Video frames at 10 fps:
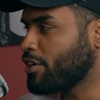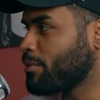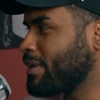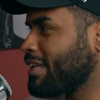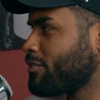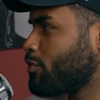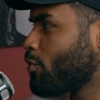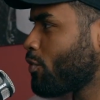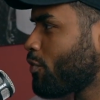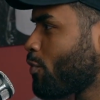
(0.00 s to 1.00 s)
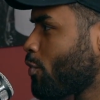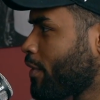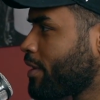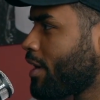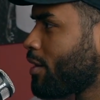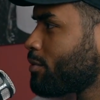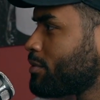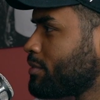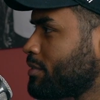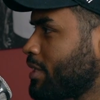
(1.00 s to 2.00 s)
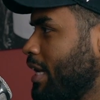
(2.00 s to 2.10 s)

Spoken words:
right here. I'm at level 4 right now.